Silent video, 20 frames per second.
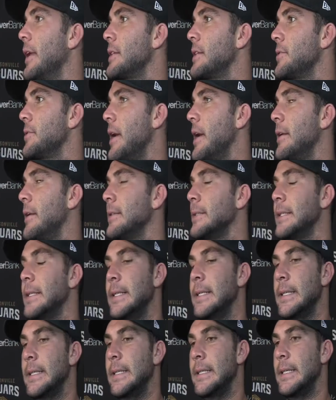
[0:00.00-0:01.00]
things around
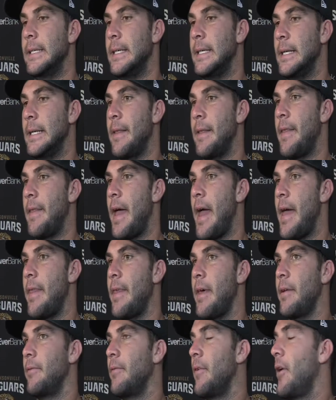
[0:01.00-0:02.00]

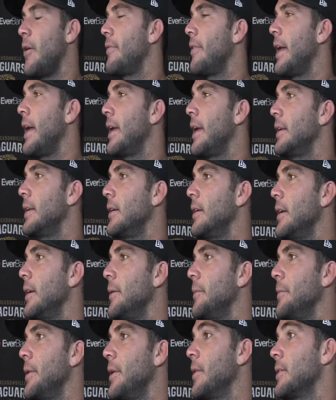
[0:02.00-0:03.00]
that involve that,
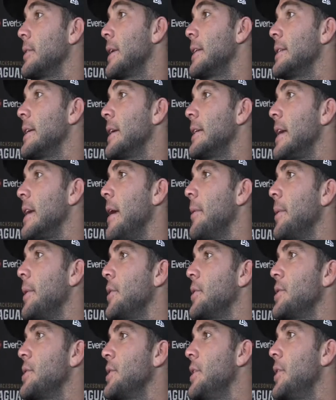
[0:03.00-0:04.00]
you know, it's going to take time.
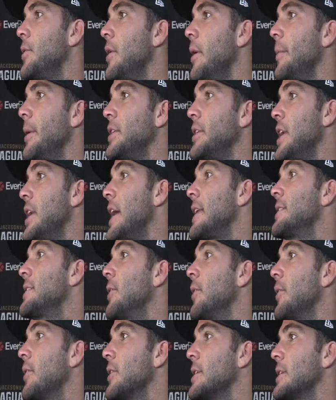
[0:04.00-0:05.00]
And there's still, I mean, Chad
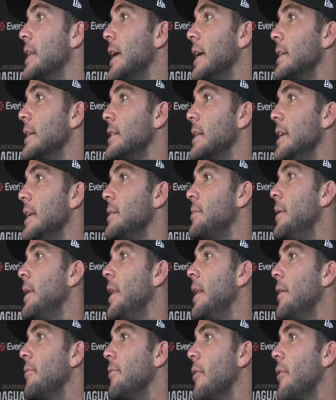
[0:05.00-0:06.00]
still learns things, and he's been
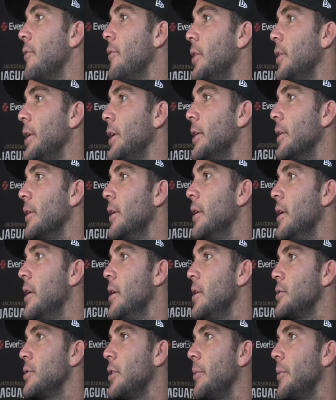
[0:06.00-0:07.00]
in it for over a year.
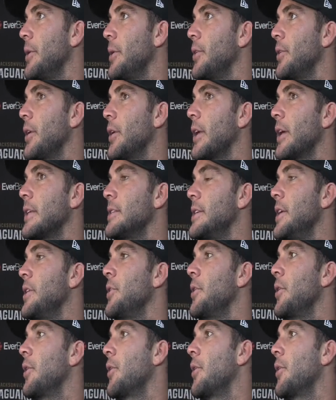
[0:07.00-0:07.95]
So, I mean, you're going to continue to